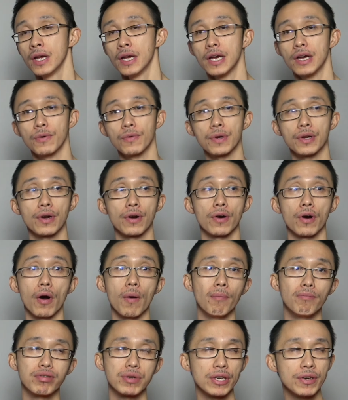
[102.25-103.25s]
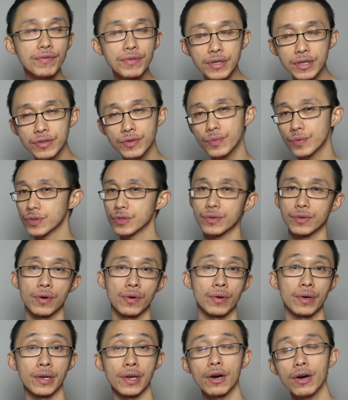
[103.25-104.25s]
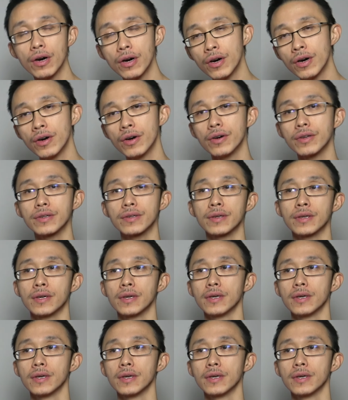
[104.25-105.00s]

and we are oblivious what's going on